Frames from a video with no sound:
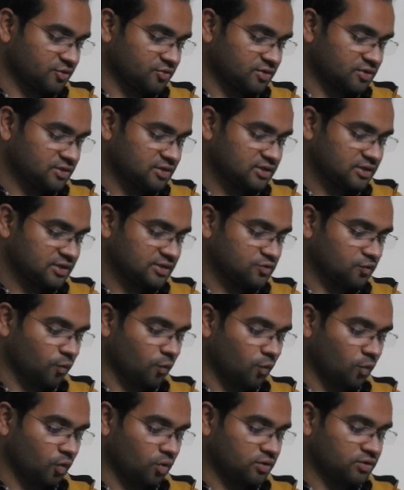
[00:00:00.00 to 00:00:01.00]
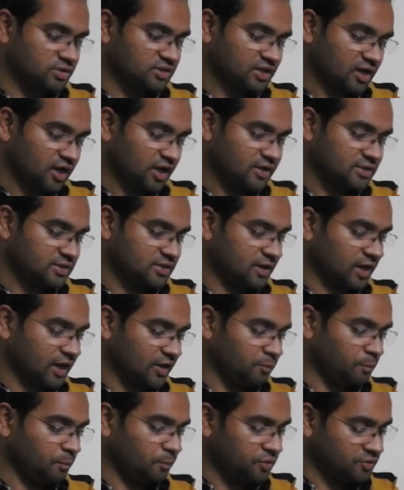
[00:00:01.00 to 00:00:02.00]
to assess its wall size
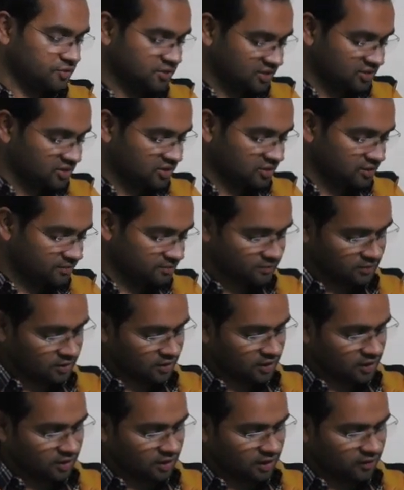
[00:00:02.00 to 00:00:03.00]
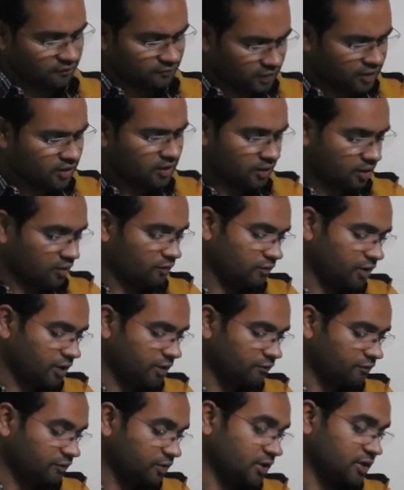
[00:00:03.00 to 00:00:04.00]
and position and
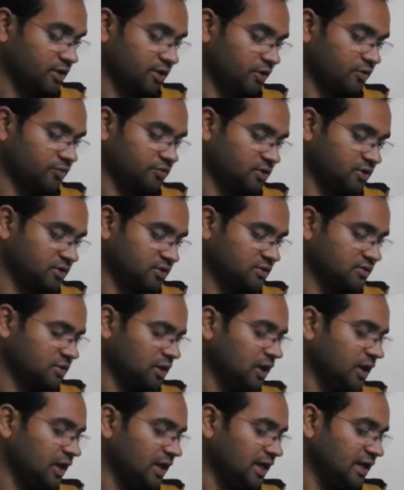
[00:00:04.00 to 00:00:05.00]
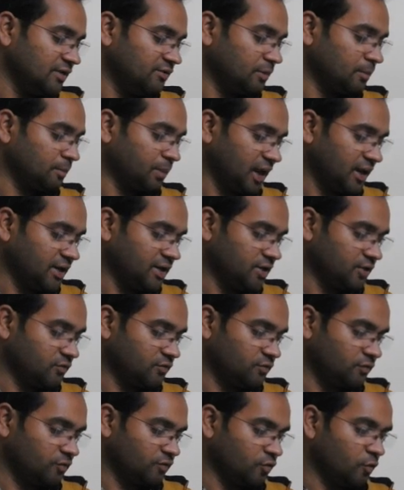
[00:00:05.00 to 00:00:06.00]
work around this, leaving plenty
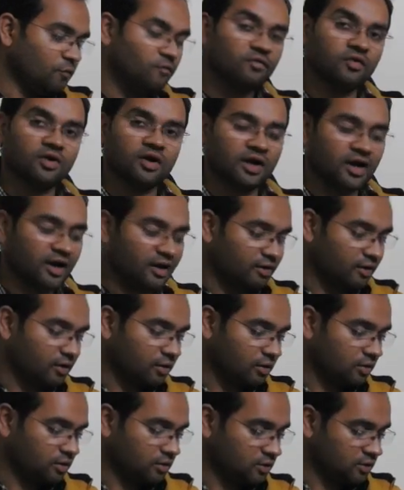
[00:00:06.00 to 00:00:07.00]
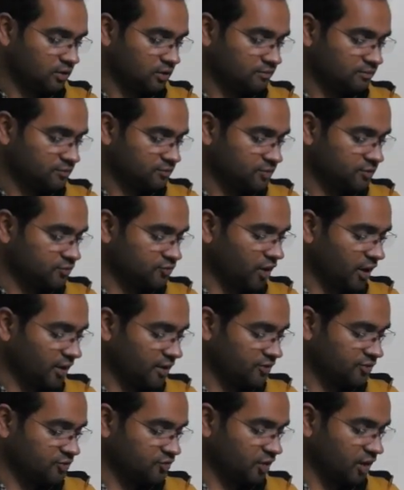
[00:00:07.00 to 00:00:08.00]
of room for error. Try
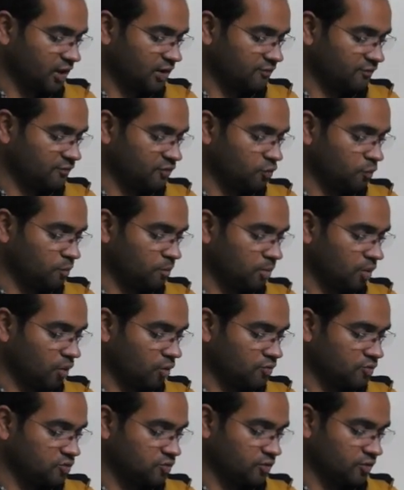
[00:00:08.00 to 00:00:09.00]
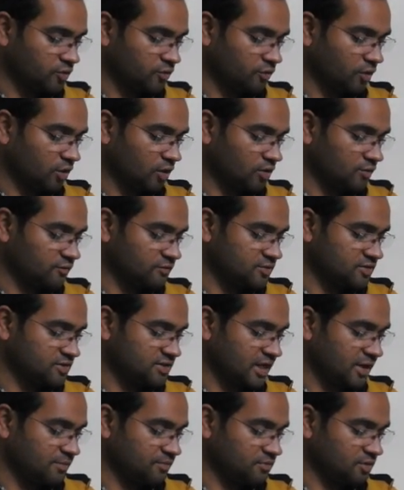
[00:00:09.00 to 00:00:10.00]
a trial few blows on a rock of the
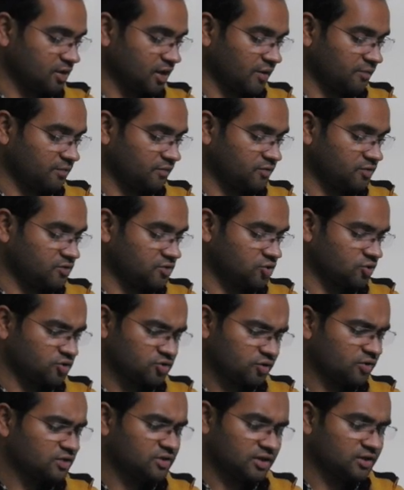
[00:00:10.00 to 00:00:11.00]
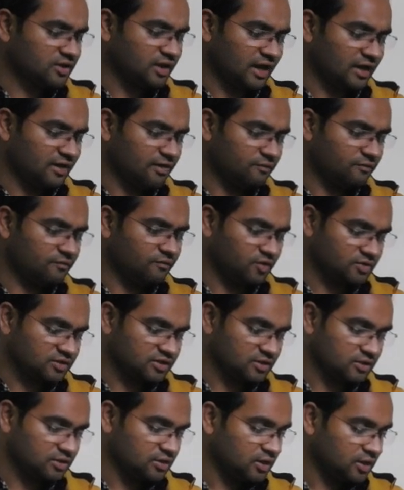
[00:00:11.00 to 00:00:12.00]
same type which does not contain a
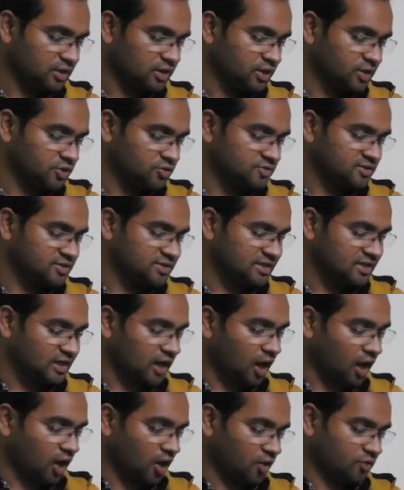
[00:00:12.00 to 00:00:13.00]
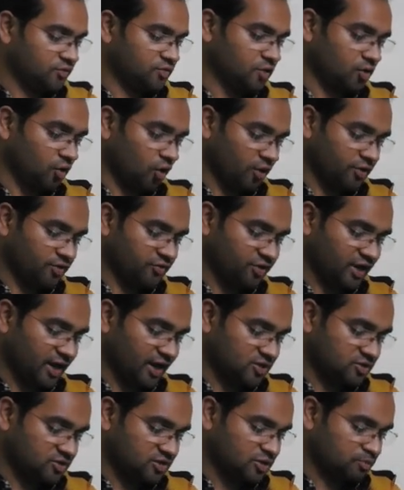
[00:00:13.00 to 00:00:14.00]
fossil to see how the rock
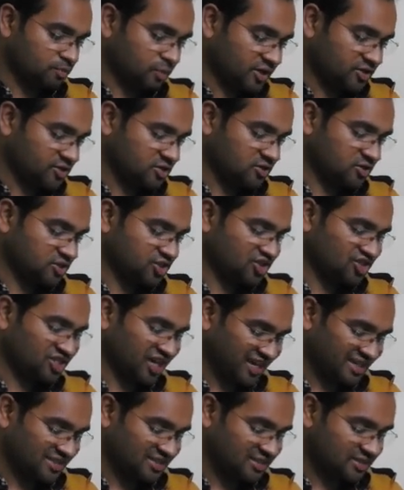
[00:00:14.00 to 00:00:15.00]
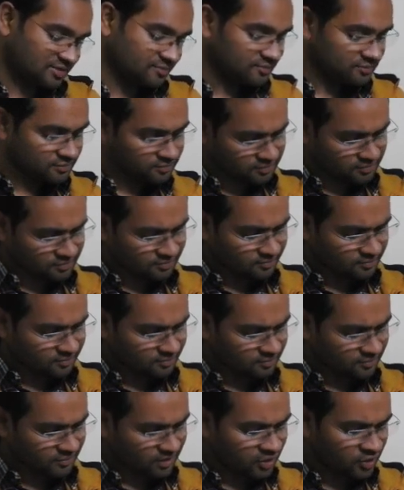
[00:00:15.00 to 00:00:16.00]
reacts to splits or
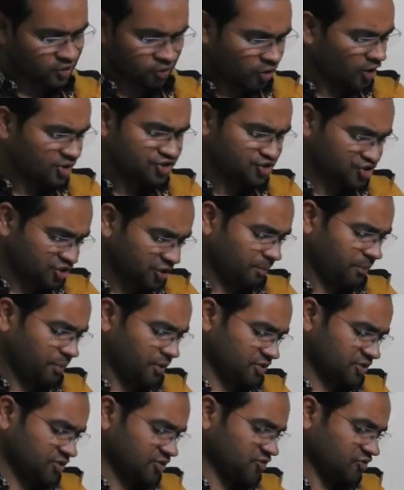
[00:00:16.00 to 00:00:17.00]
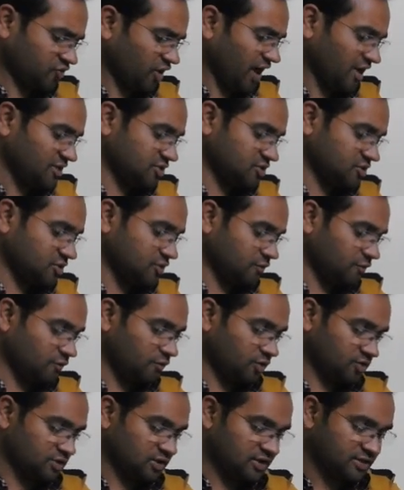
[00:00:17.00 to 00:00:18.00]
shatters. Do not chip or scratch the
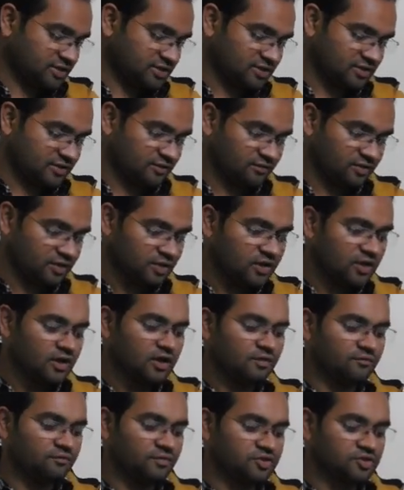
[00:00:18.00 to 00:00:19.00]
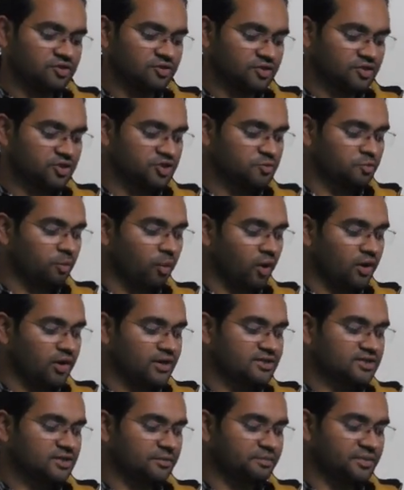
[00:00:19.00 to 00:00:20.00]
fossil itself, which could spoil
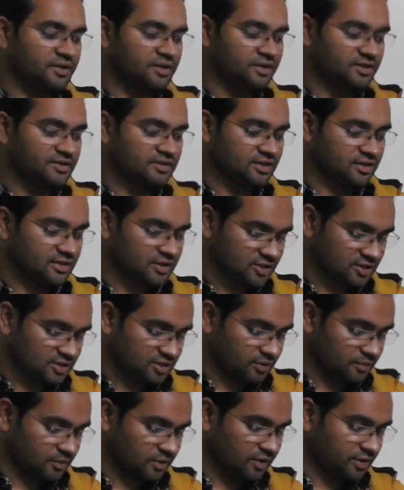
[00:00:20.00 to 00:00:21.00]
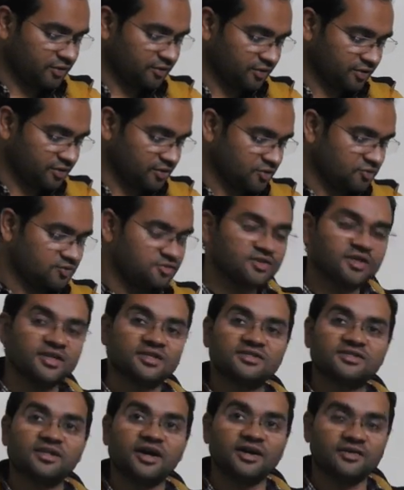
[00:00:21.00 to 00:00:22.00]
its appearance and considerably reduce
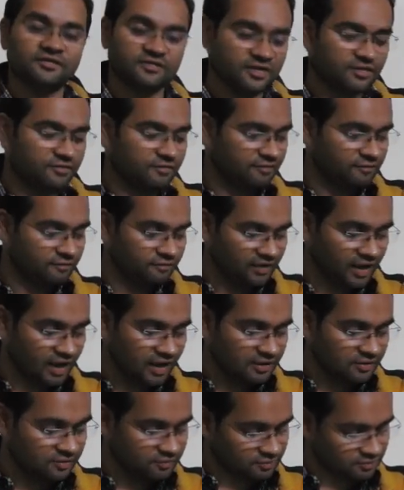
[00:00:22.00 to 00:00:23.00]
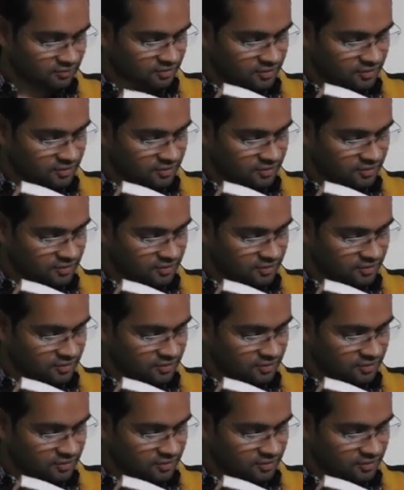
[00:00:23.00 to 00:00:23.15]
its scientific value.